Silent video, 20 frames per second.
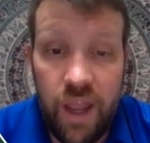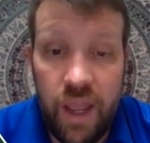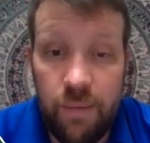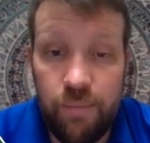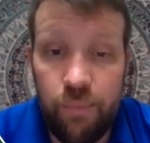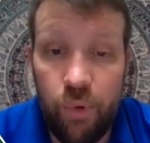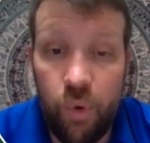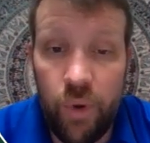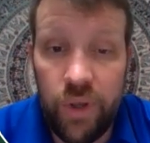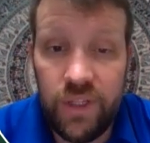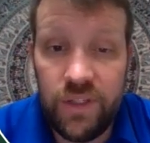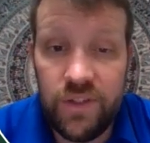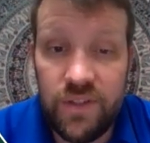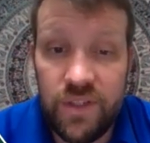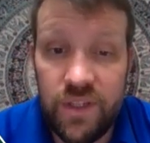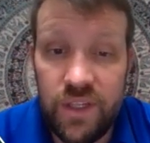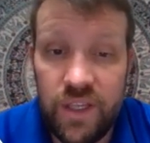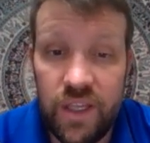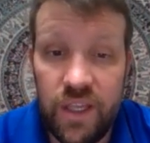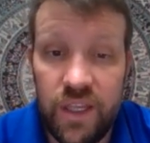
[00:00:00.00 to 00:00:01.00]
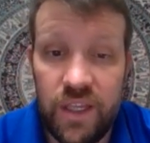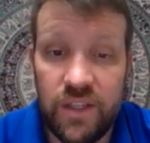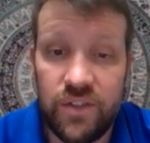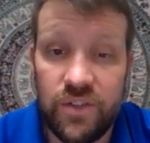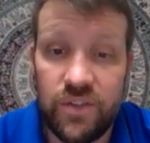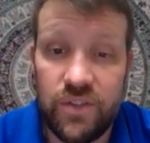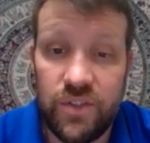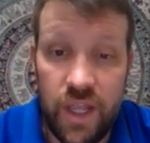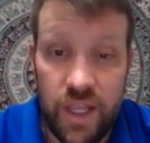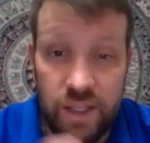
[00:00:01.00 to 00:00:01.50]
a point
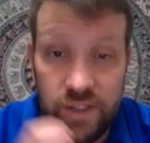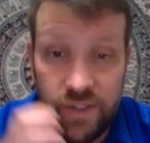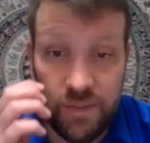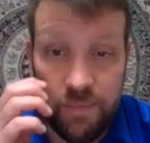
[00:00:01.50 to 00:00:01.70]
is in